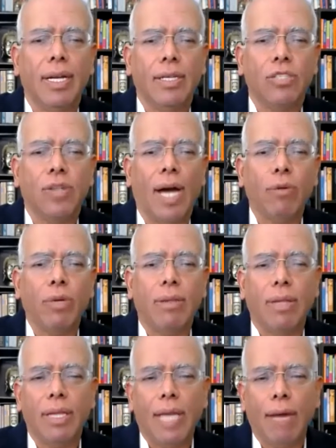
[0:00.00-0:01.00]
So
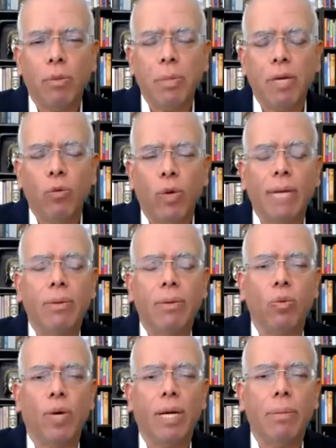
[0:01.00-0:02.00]
that would be
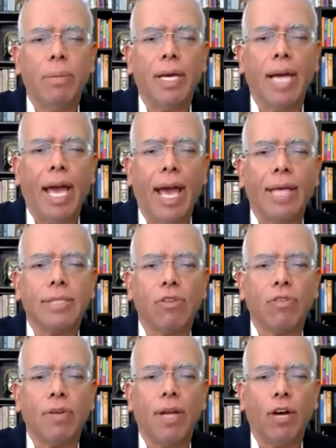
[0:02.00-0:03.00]
one big ask
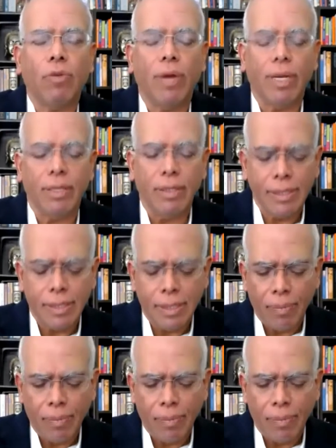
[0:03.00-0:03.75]
of cloud vendors.